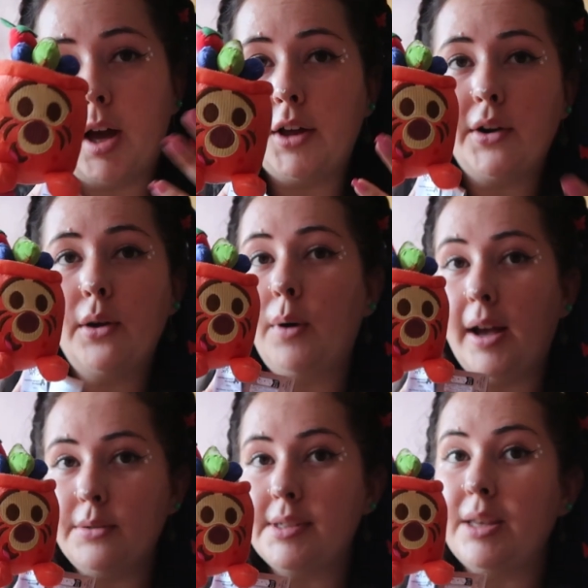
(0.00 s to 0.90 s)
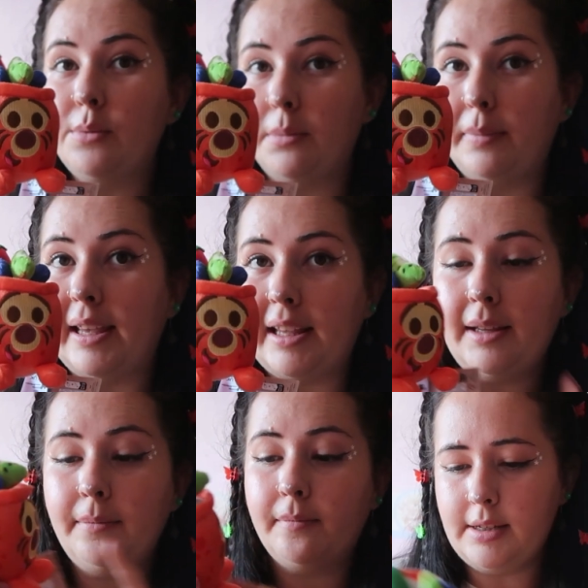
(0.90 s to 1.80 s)
I don't know what else he would
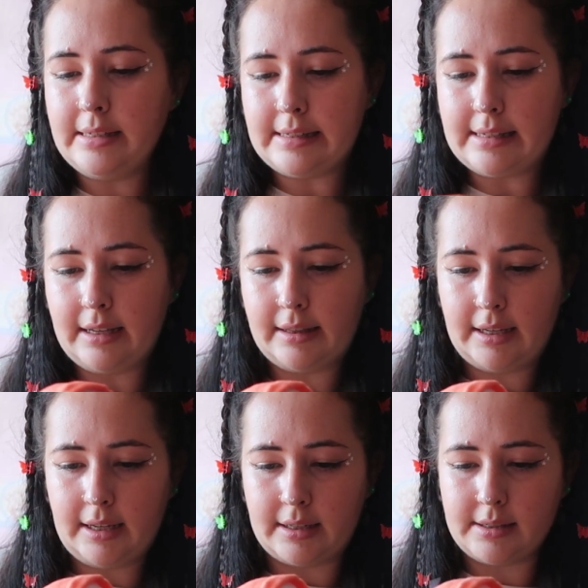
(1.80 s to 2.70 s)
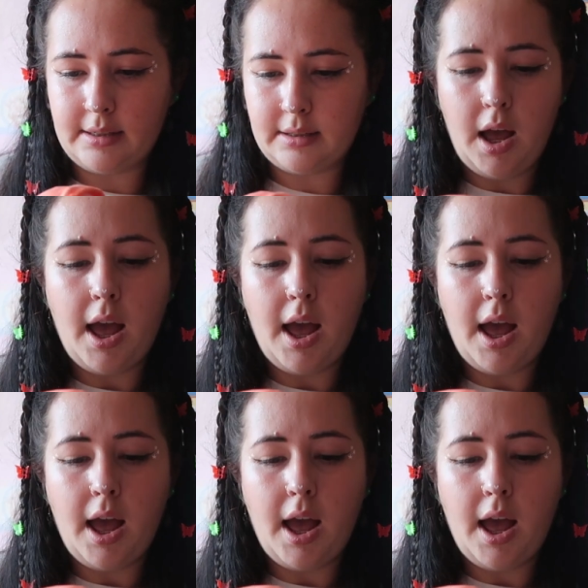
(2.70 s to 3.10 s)
be. It doesn't say in here, does it?